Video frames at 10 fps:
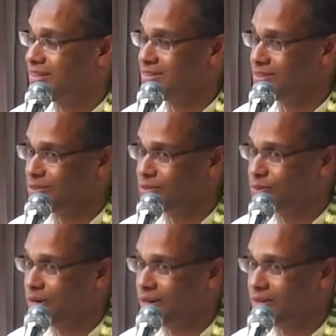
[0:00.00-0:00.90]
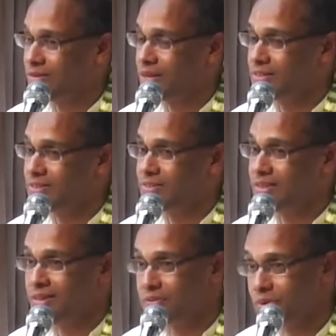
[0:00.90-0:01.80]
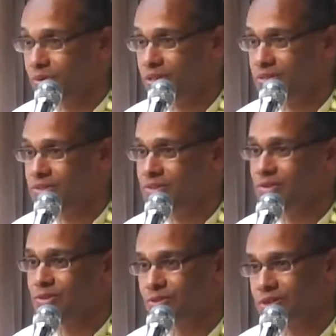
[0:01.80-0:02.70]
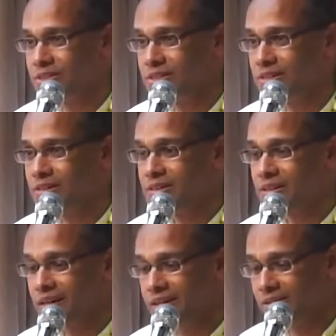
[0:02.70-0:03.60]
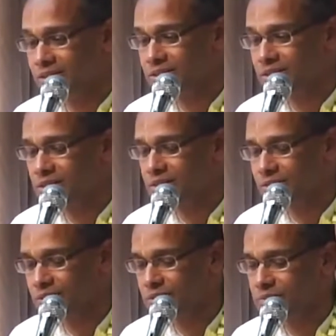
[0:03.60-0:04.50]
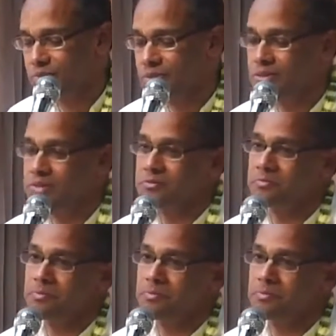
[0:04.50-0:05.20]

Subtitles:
This is what attracts the devotees to Krishna and Krishna to the devotees.